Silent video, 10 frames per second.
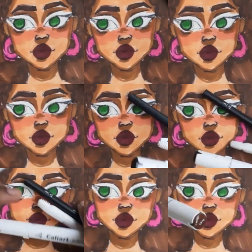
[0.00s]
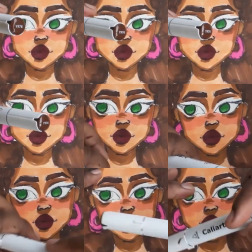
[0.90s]
have these two markers
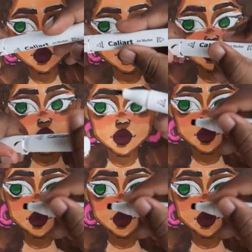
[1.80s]
and the